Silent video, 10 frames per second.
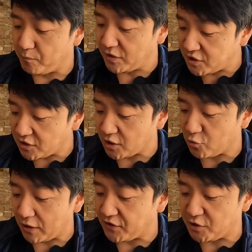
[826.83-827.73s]
biscuits and
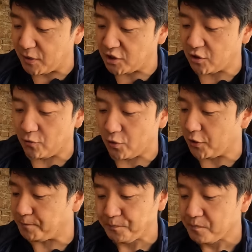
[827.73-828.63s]
gravy special
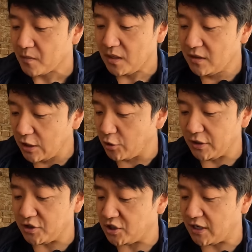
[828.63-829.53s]
where
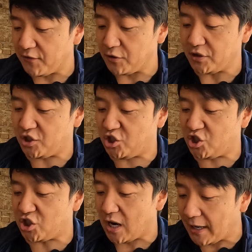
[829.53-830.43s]
literally just give you this
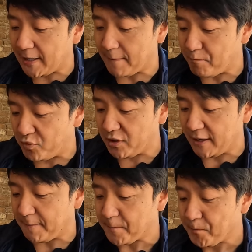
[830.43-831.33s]
giant
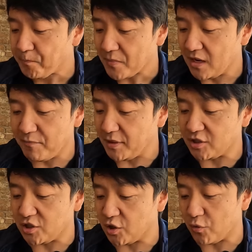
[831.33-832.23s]
plate of
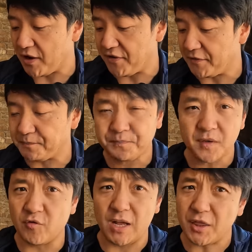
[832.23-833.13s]
biscuits and gravy
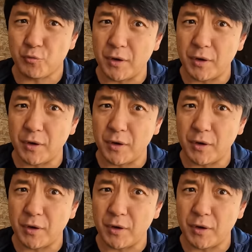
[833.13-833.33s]
for like